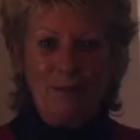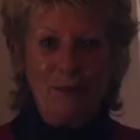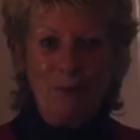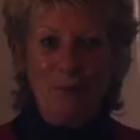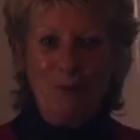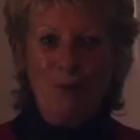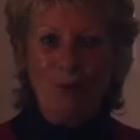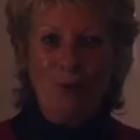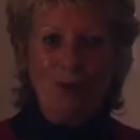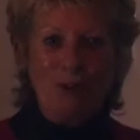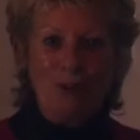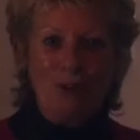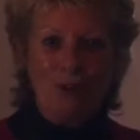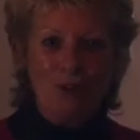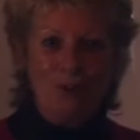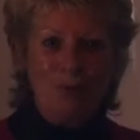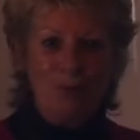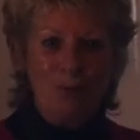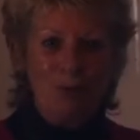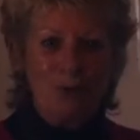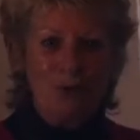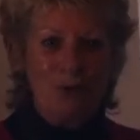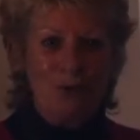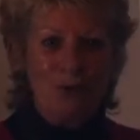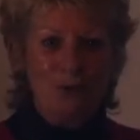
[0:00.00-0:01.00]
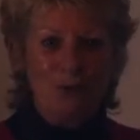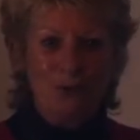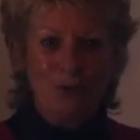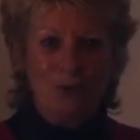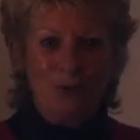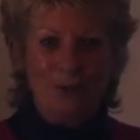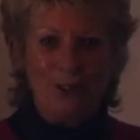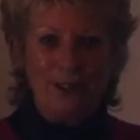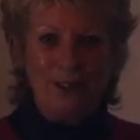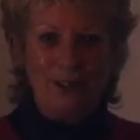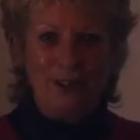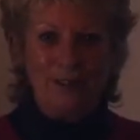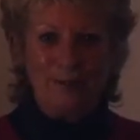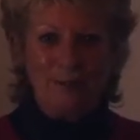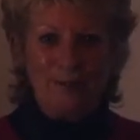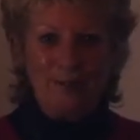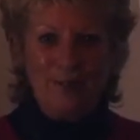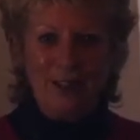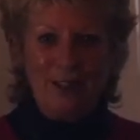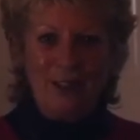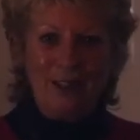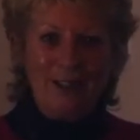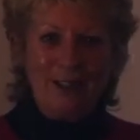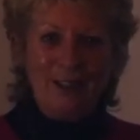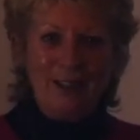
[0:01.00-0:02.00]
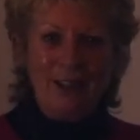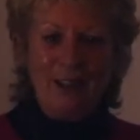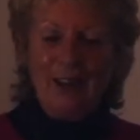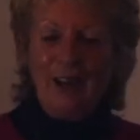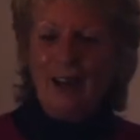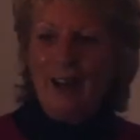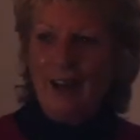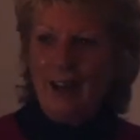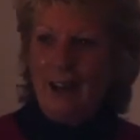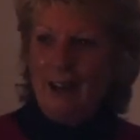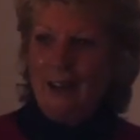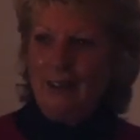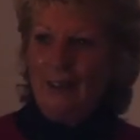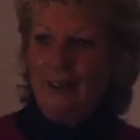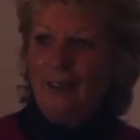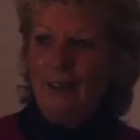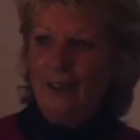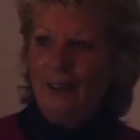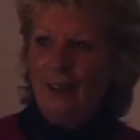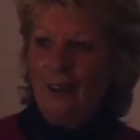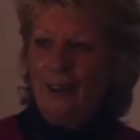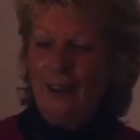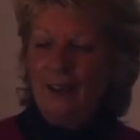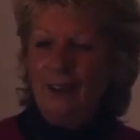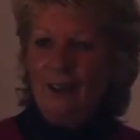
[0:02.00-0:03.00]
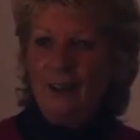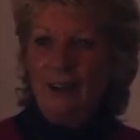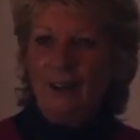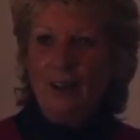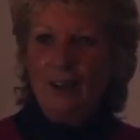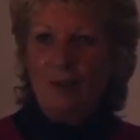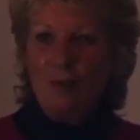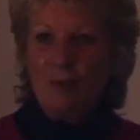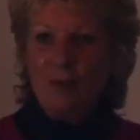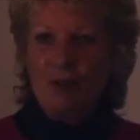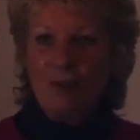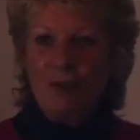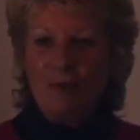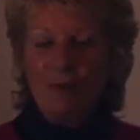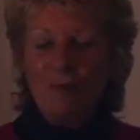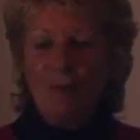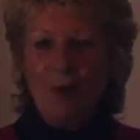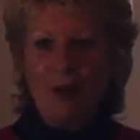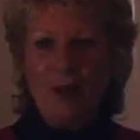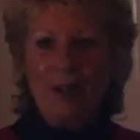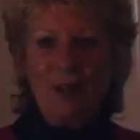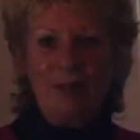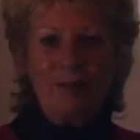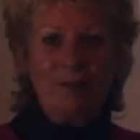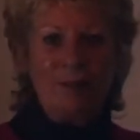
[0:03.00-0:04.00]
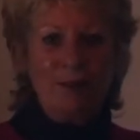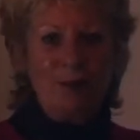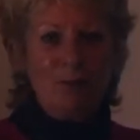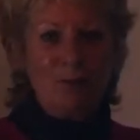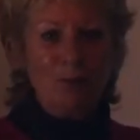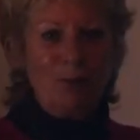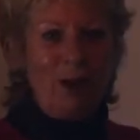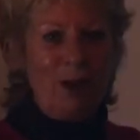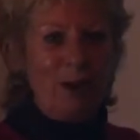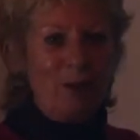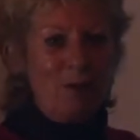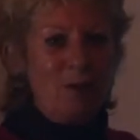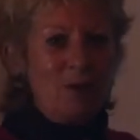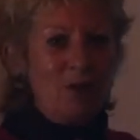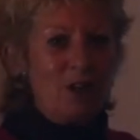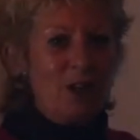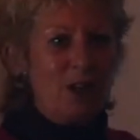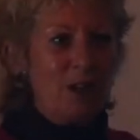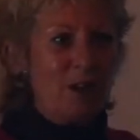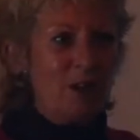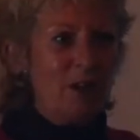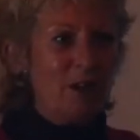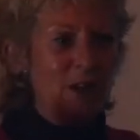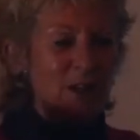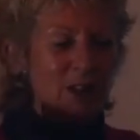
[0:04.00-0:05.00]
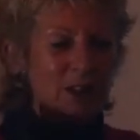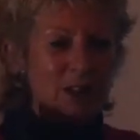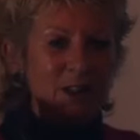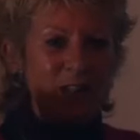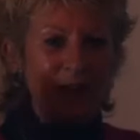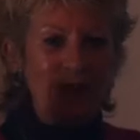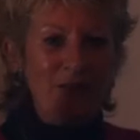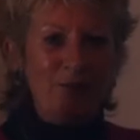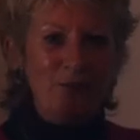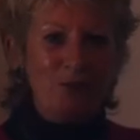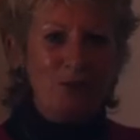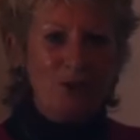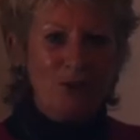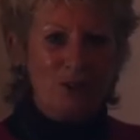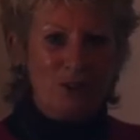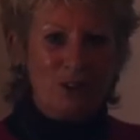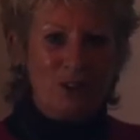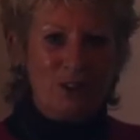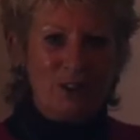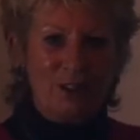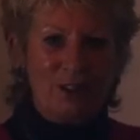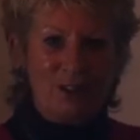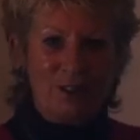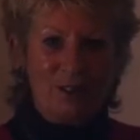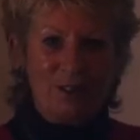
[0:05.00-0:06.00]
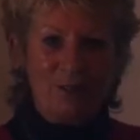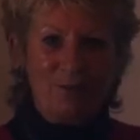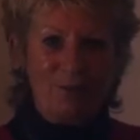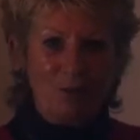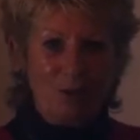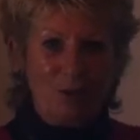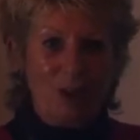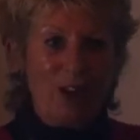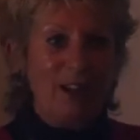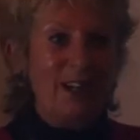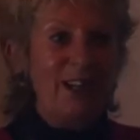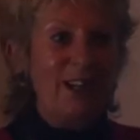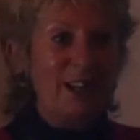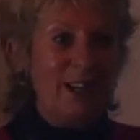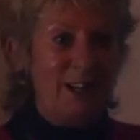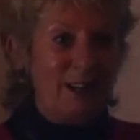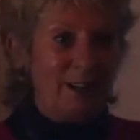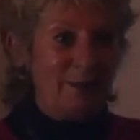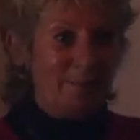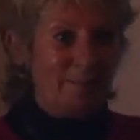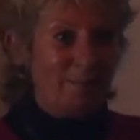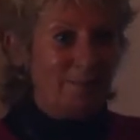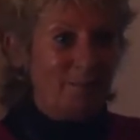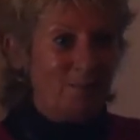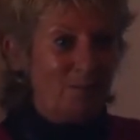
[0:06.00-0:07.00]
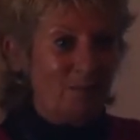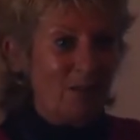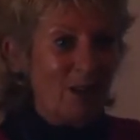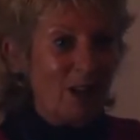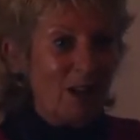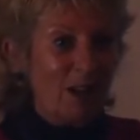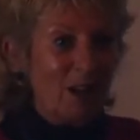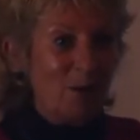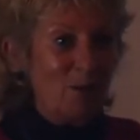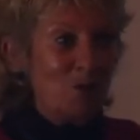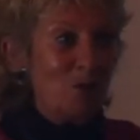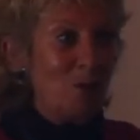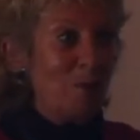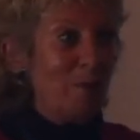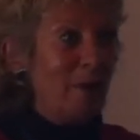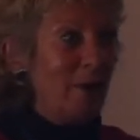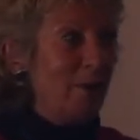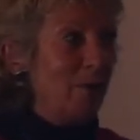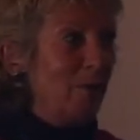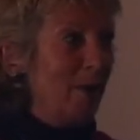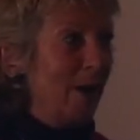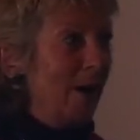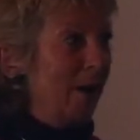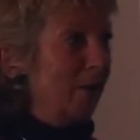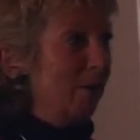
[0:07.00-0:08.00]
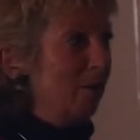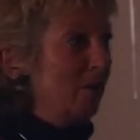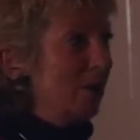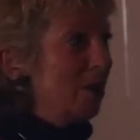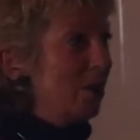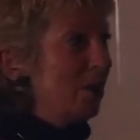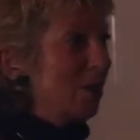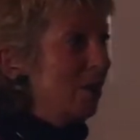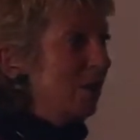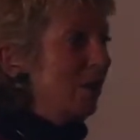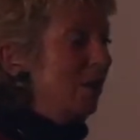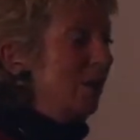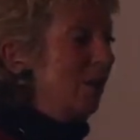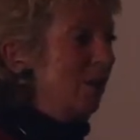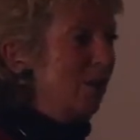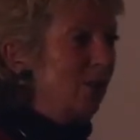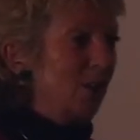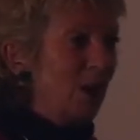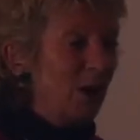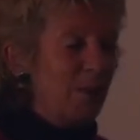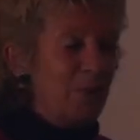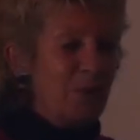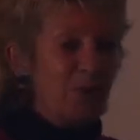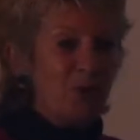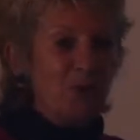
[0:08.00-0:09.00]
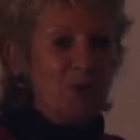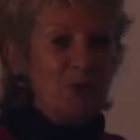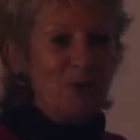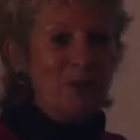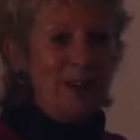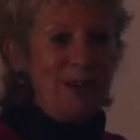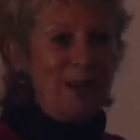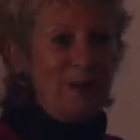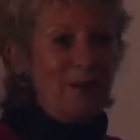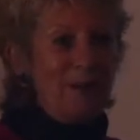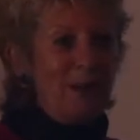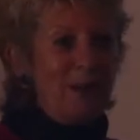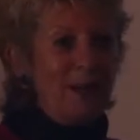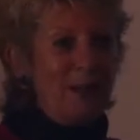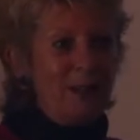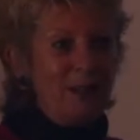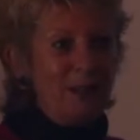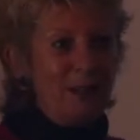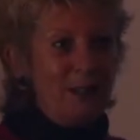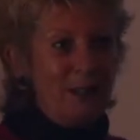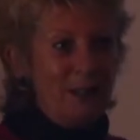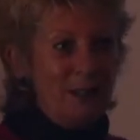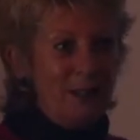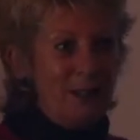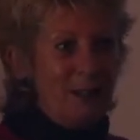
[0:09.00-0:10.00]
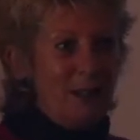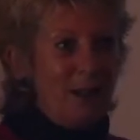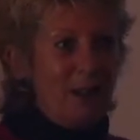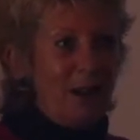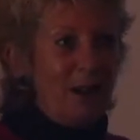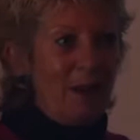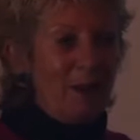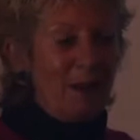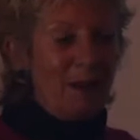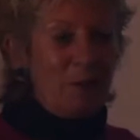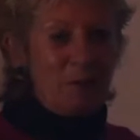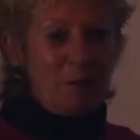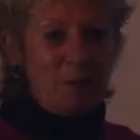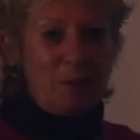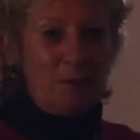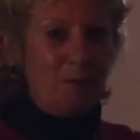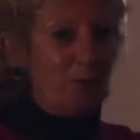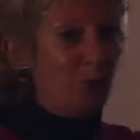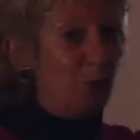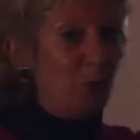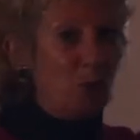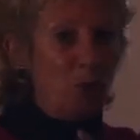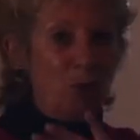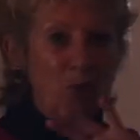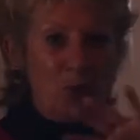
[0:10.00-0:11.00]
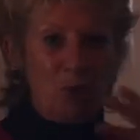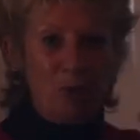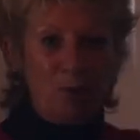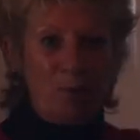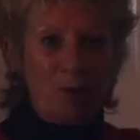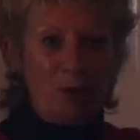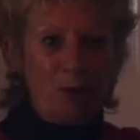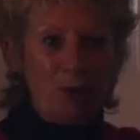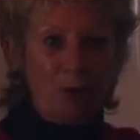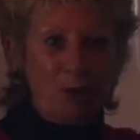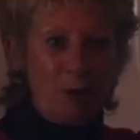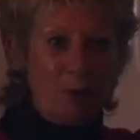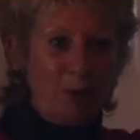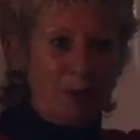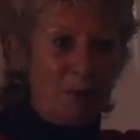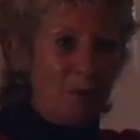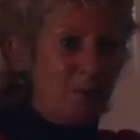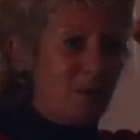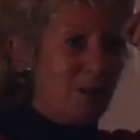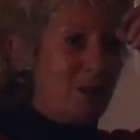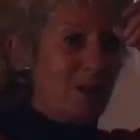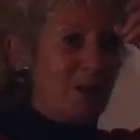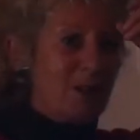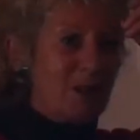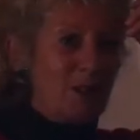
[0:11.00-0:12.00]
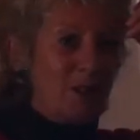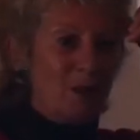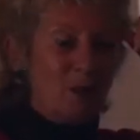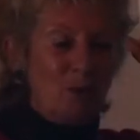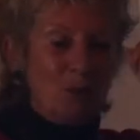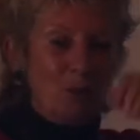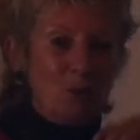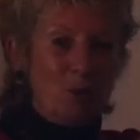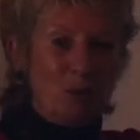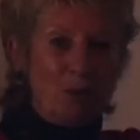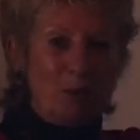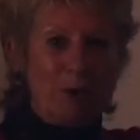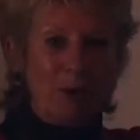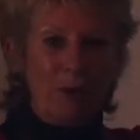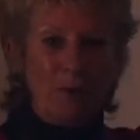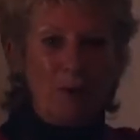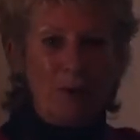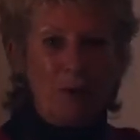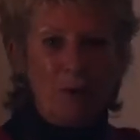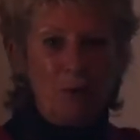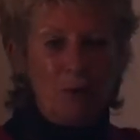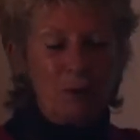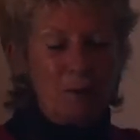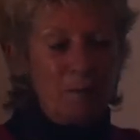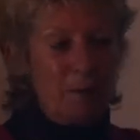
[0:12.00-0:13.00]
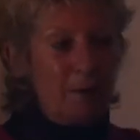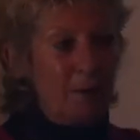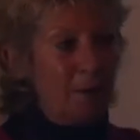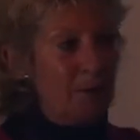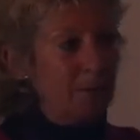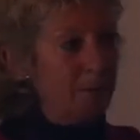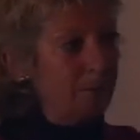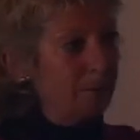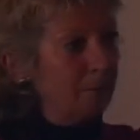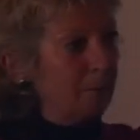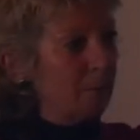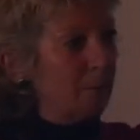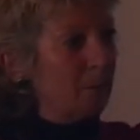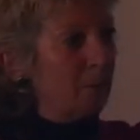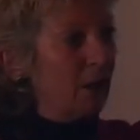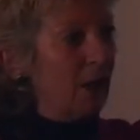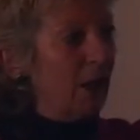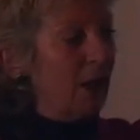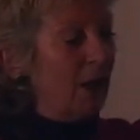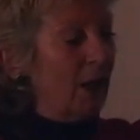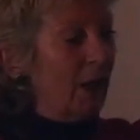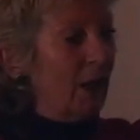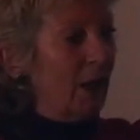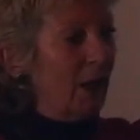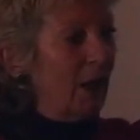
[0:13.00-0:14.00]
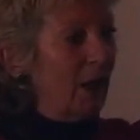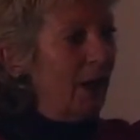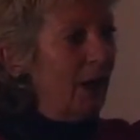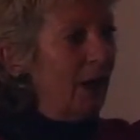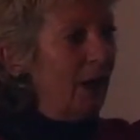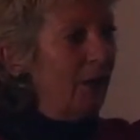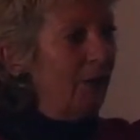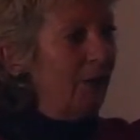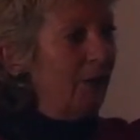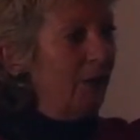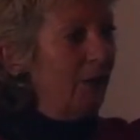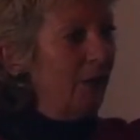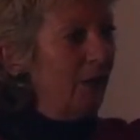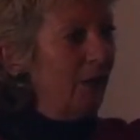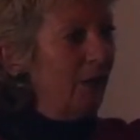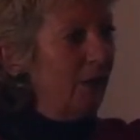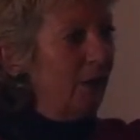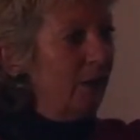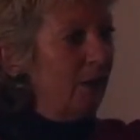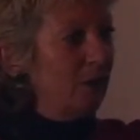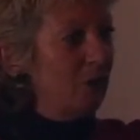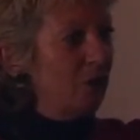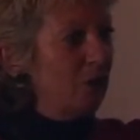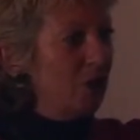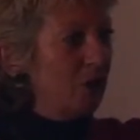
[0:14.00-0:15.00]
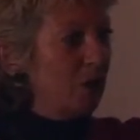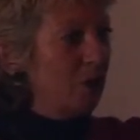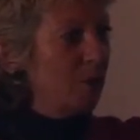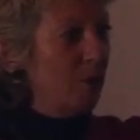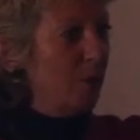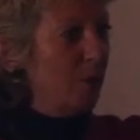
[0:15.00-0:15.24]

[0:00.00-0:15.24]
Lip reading: for Brooks Laundry. And I was on my rounds. I delivered dry cleaning. I was on my rounds coming through Down End, and that was before all the motorway was, all the ring road was built. And just